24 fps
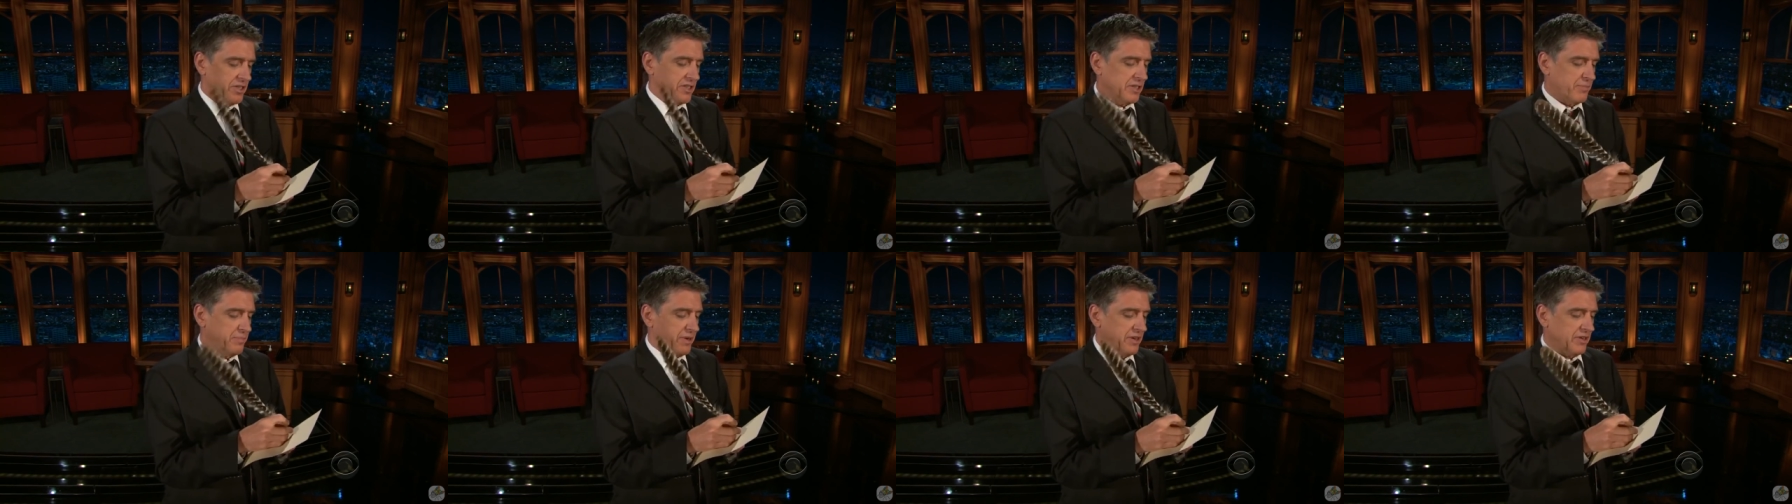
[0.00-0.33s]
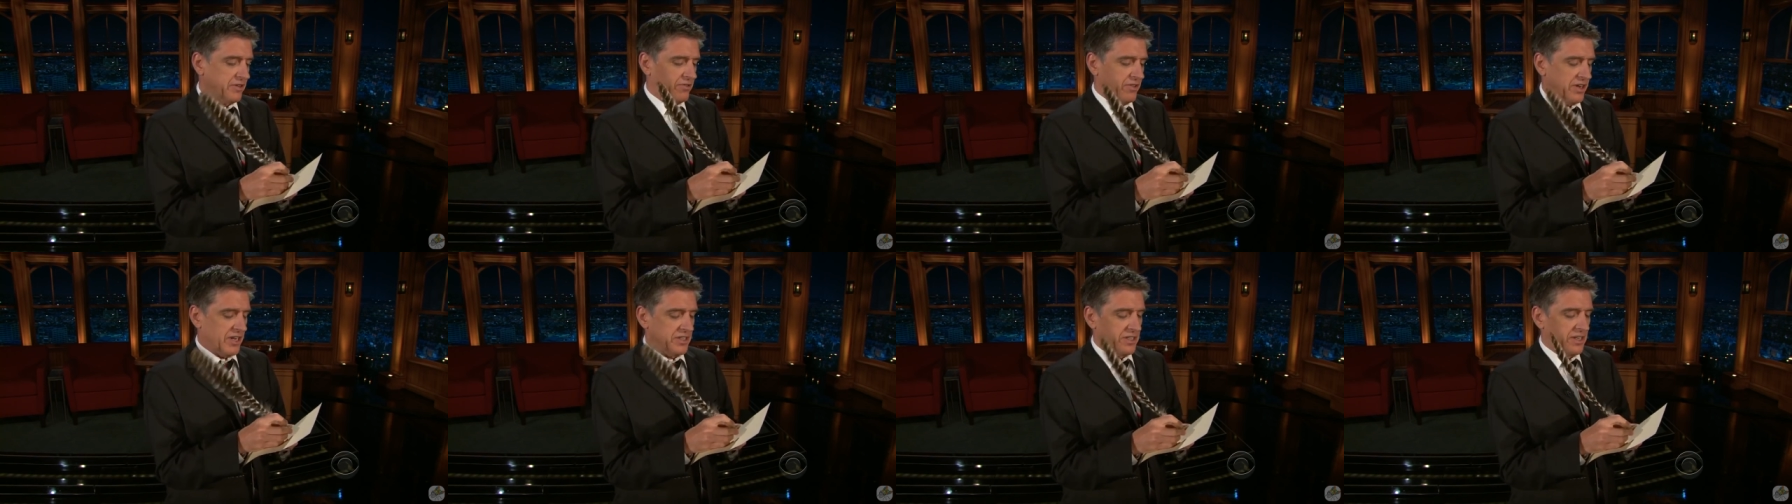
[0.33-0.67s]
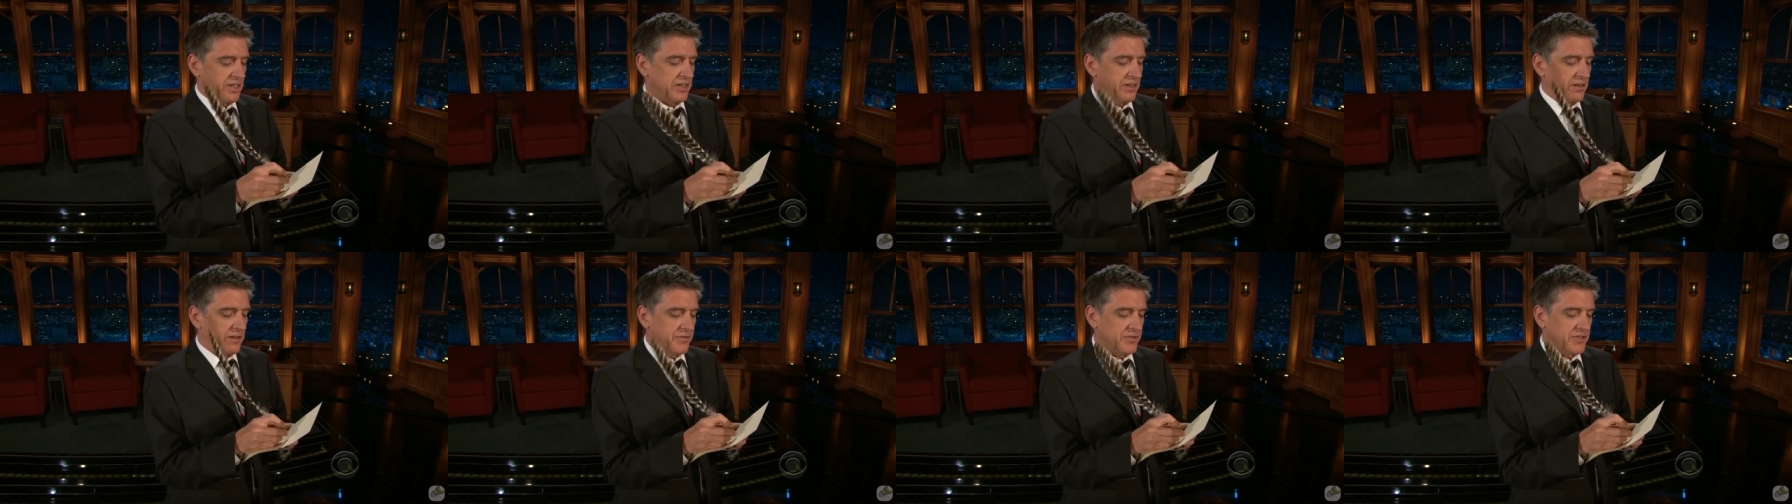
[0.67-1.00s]
he's a bit crazy,
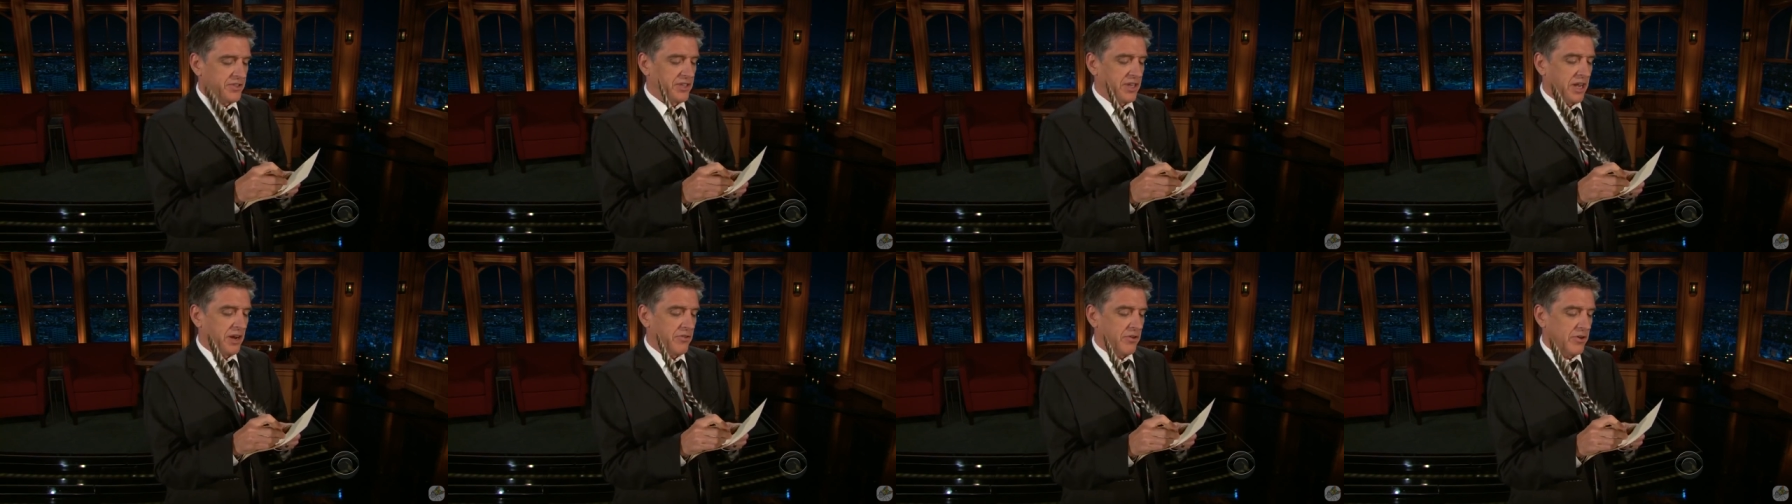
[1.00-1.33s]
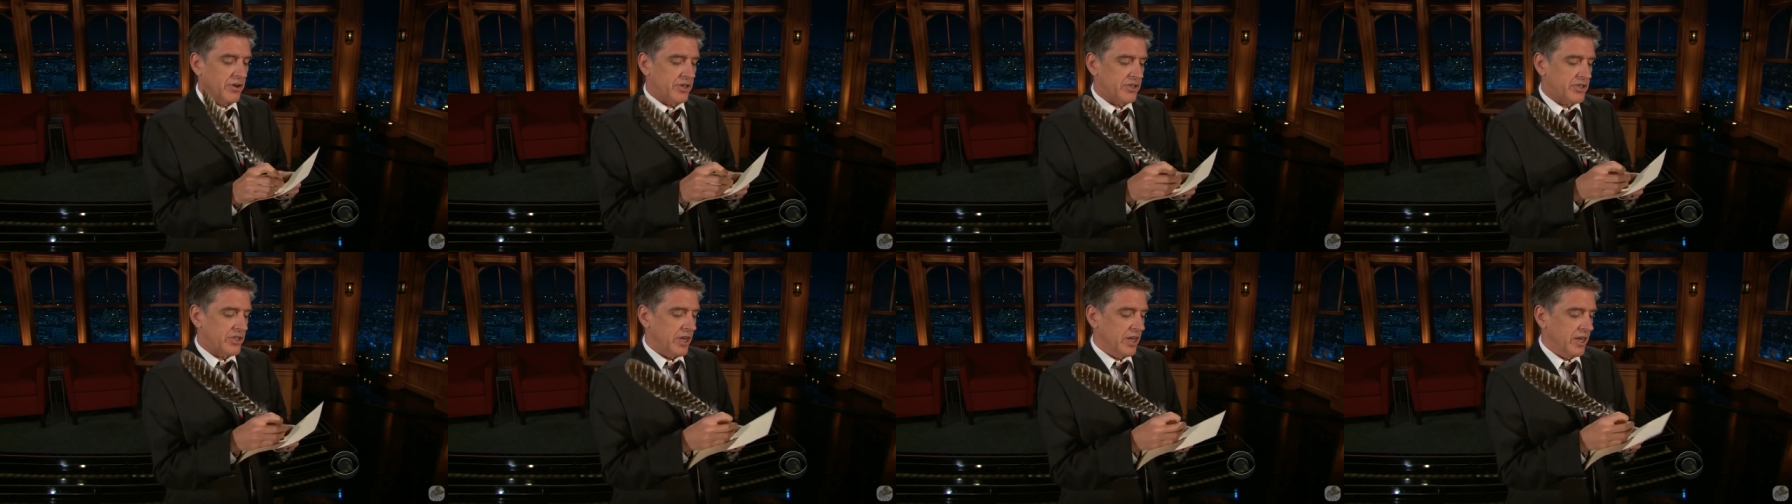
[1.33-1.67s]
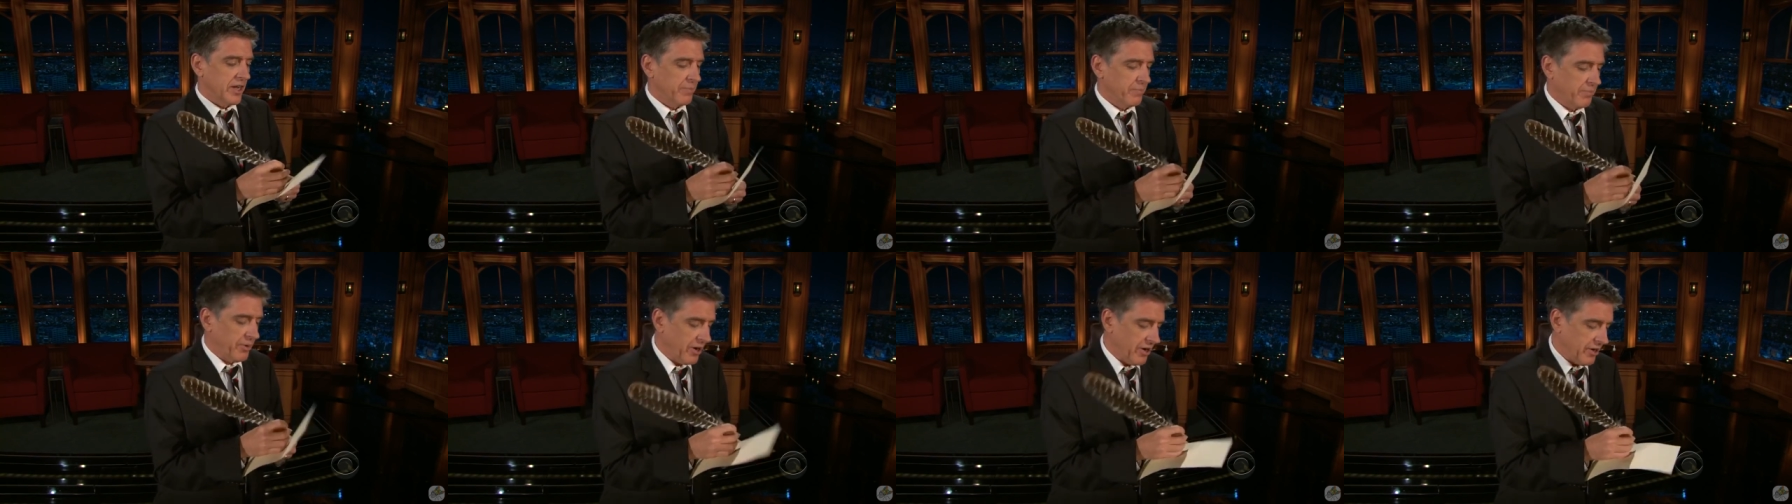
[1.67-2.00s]
and he loves steroids.
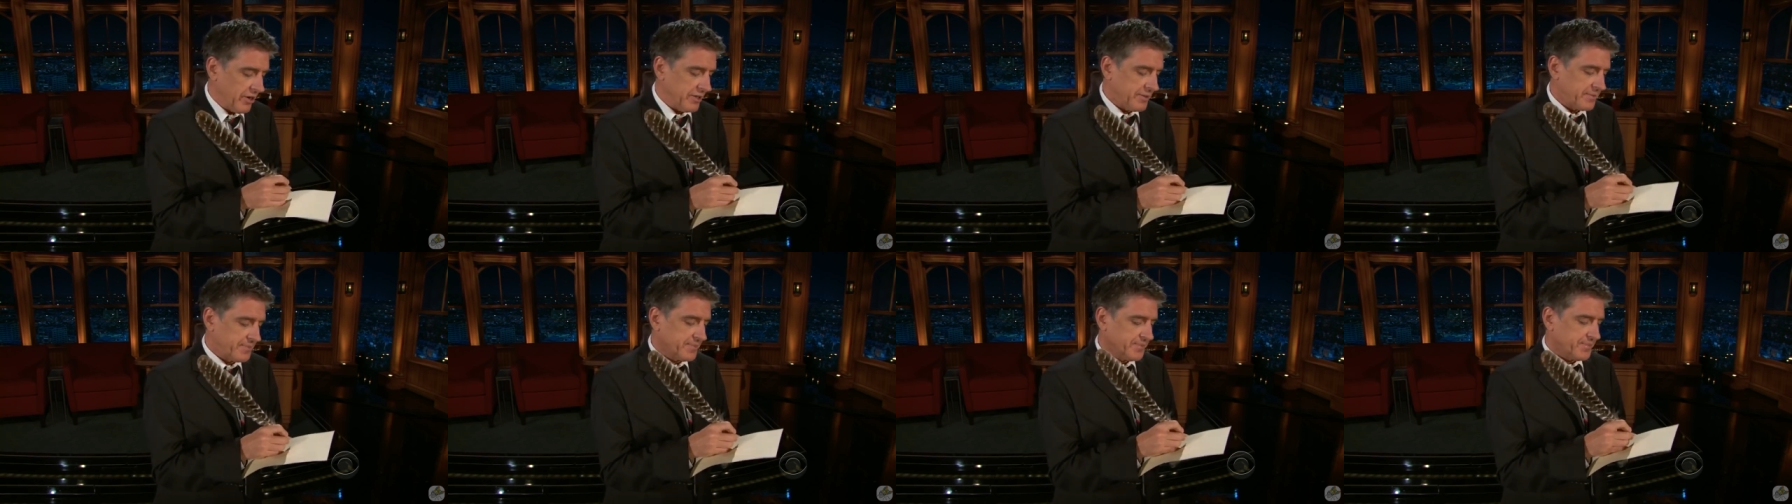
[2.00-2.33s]
But...